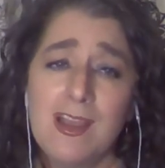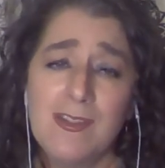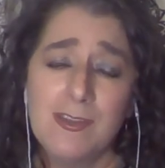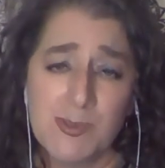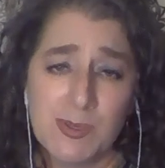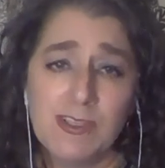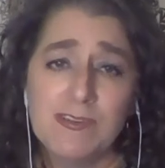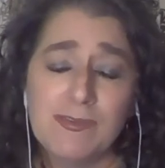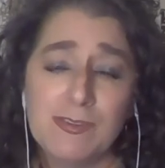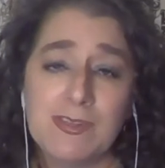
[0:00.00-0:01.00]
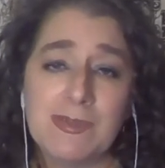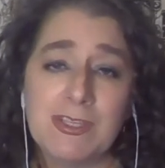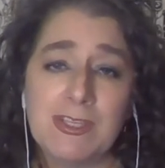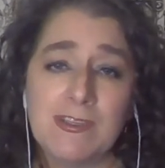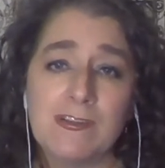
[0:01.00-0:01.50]
There's $350
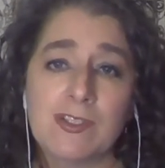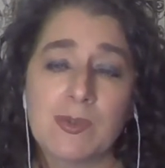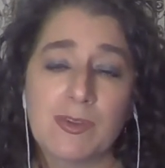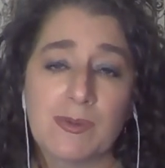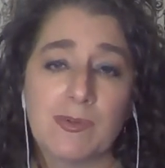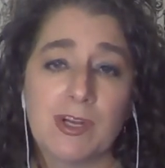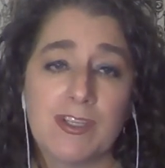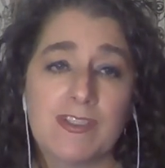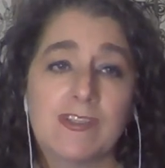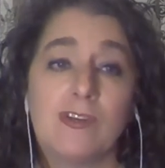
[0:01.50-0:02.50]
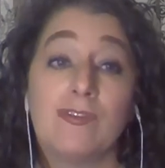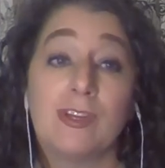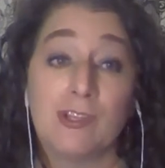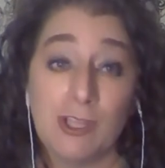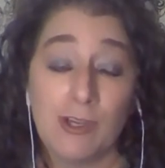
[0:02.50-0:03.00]
million worth of projects in Irving
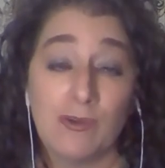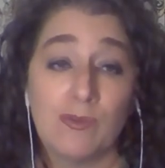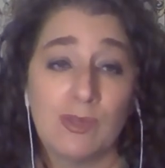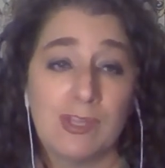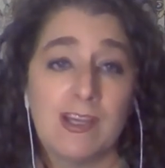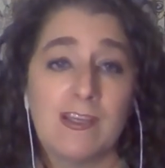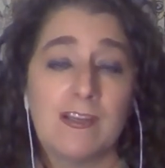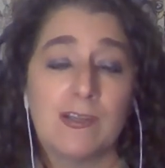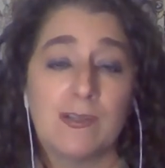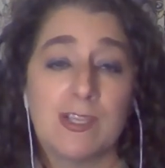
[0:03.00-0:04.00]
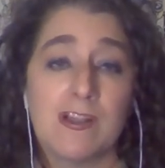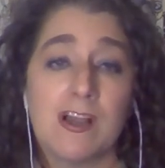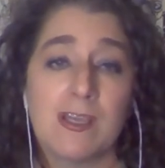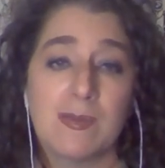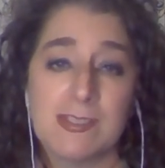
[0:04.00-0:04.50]
alone relying on hotel
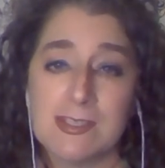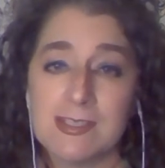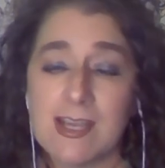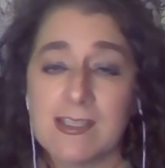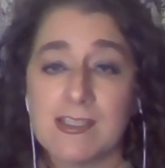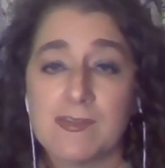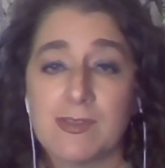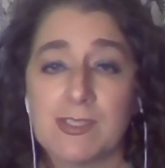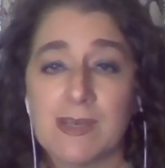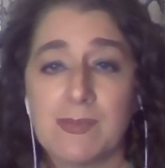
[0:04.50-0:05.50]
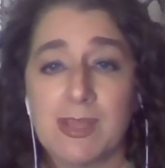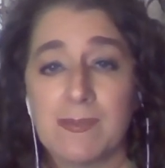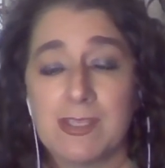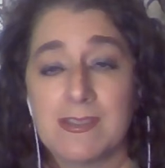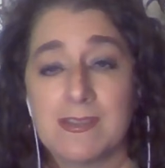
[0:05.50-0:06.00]
occupancy taxes for debt
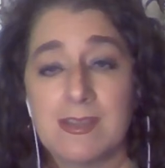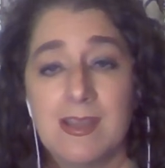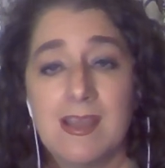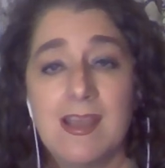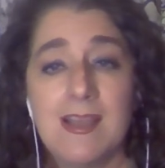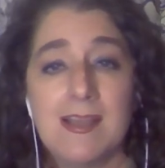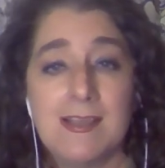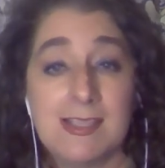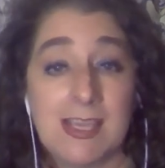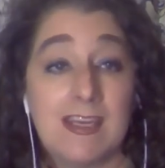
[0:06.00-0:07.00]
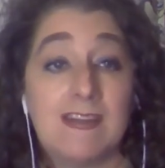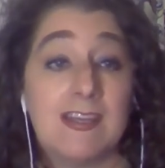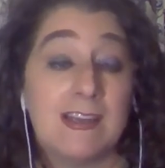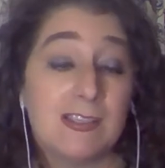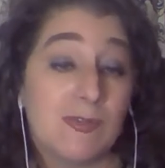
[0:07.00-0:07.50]
payments. Scanning the
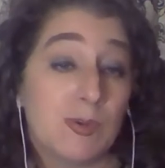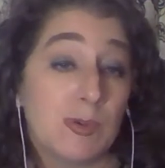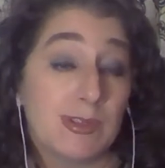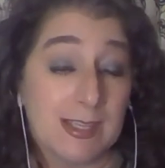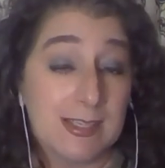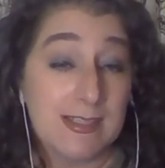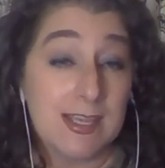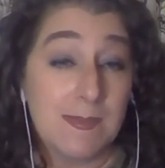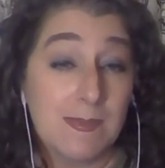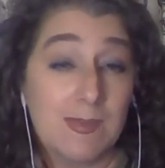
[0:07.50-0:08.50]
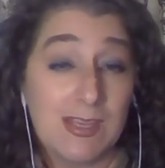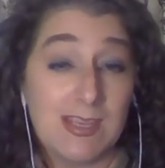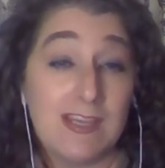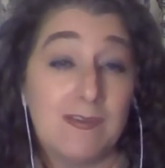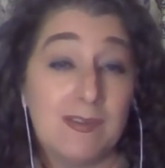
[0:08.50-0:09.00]
Dallas-Fort Worth landscape, that
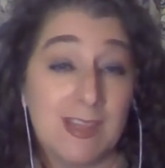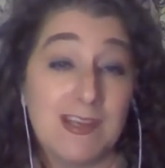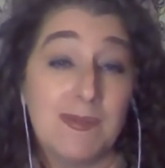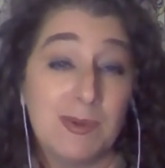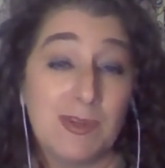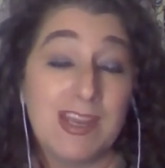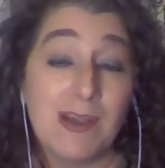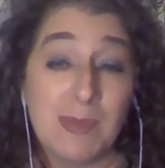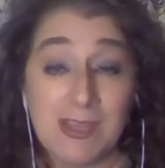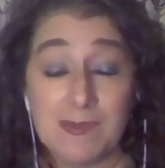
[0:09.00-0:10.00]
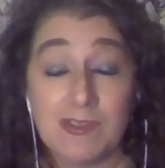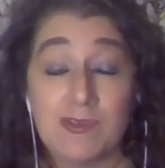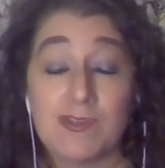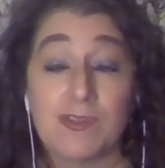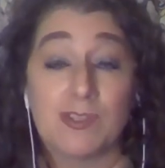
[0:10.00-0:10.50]
number now becomes
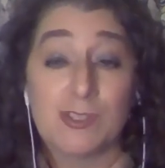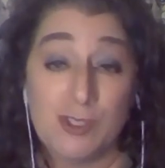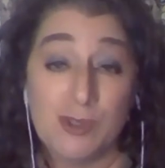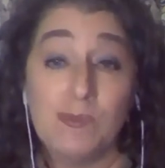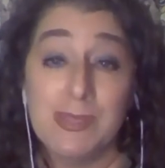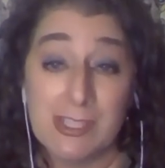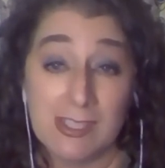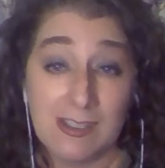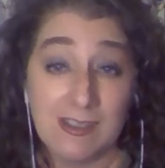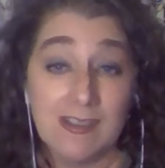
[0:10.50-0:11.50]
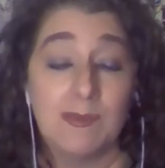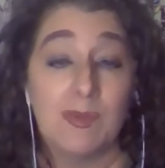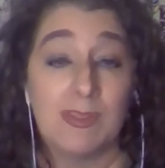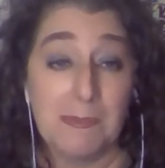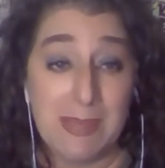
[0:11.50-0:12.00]
closer to $2 billion
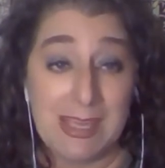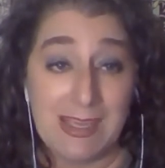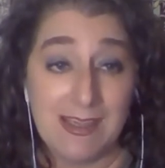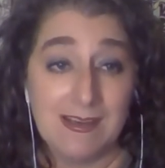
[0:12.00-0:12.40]
with a B.